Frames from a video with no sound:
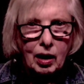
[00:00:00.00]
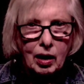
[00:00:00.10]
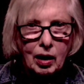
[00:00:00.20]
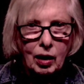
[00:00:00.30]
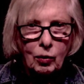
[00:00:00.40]

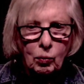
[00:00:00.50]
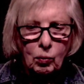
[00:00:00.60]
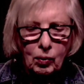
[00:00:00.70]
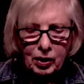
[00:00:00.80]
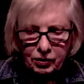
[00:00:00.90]
A
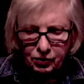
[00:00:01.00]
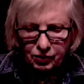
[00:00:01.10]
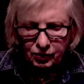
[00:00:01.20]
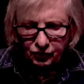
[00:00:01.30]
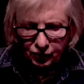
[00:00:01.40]

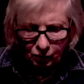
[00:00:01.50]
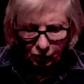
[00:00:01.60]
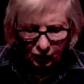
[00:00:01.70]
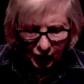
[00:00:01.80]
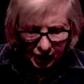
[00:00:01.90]
wonderful
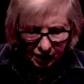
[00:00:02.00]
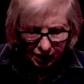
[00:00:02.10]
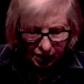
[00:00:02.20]
lady